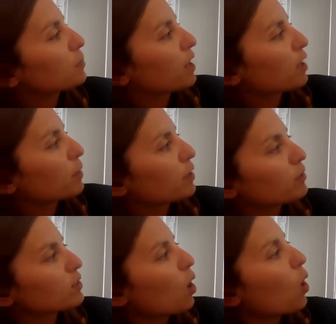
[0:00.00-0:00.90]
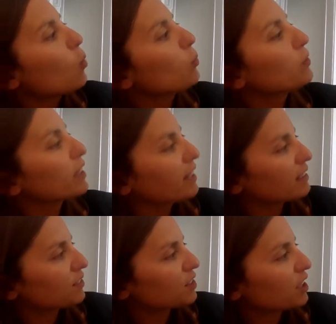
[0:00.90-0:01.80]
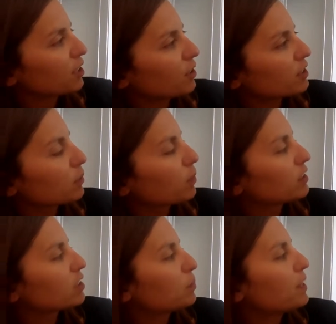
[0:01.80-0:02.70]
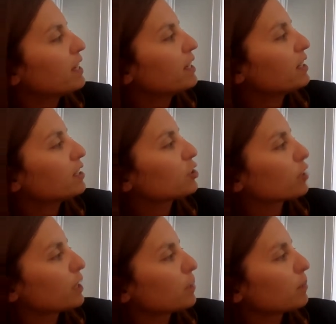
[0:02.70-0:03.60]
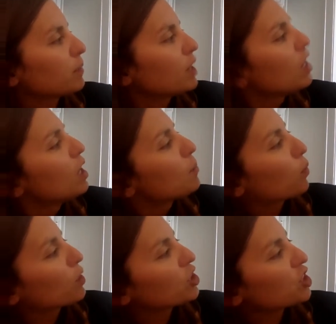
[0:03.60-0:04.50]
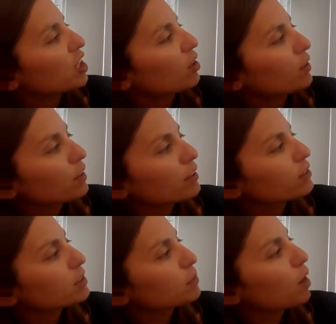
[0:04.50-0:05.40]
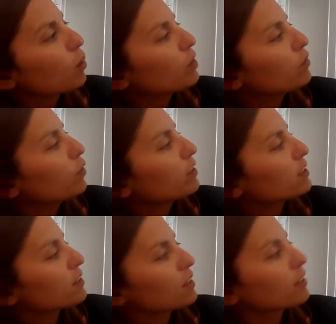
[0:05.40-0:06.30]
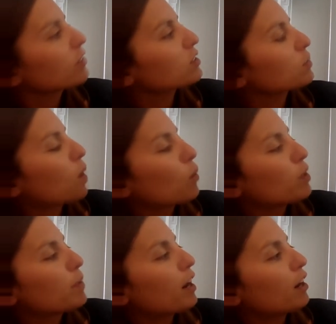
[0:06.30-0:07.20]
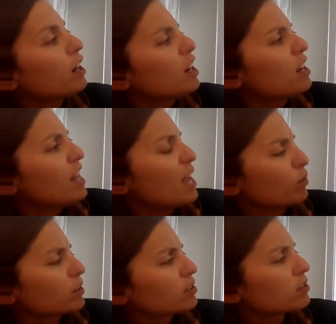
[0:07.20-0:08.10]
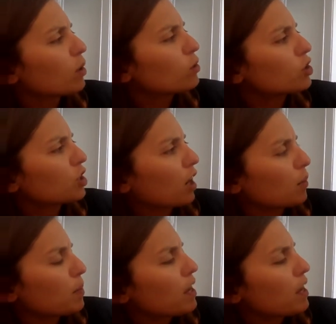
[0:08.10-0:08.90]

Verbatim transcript: bear, but it was only as if she had heard someone speaking in a dream. But when she heard the little, small, wee voice of the little, small, wee bear, it was so sharp